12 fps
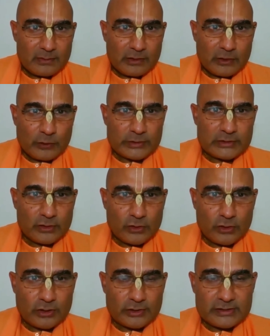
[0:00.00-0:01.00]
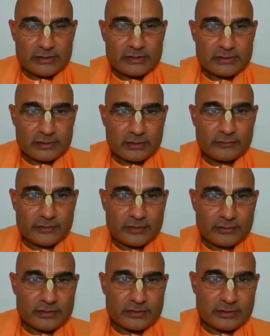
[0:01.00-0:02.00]
where the Lord is served,
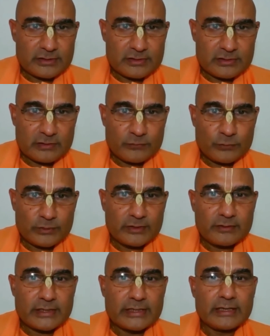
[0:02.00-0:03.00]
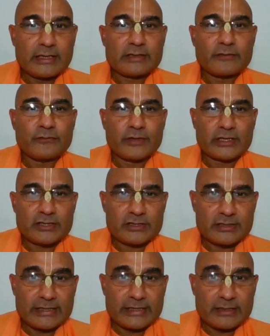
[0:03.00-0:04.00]
Krishna is served with great
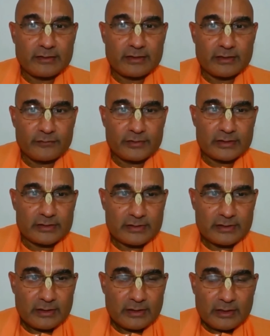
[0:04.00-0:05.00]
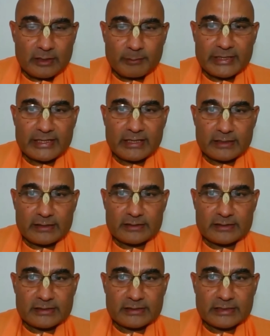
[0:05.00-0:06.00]
affection and reverence by
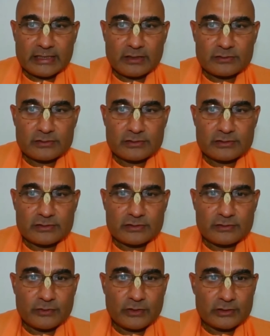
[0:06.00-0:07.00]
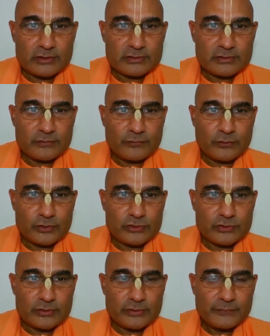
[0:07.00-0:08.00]
hundreds and thousands of goddess of
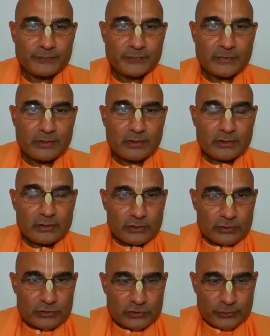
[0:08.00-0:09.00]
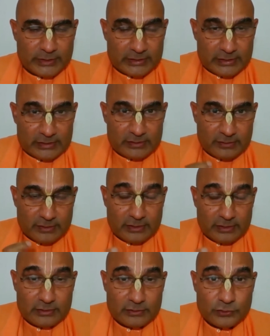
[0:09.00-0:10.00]
fortune. So it doesn't
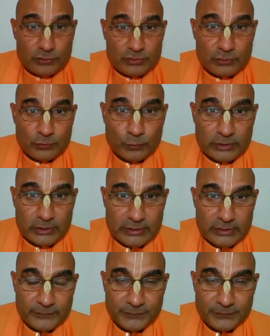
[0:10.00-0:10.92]
really use the word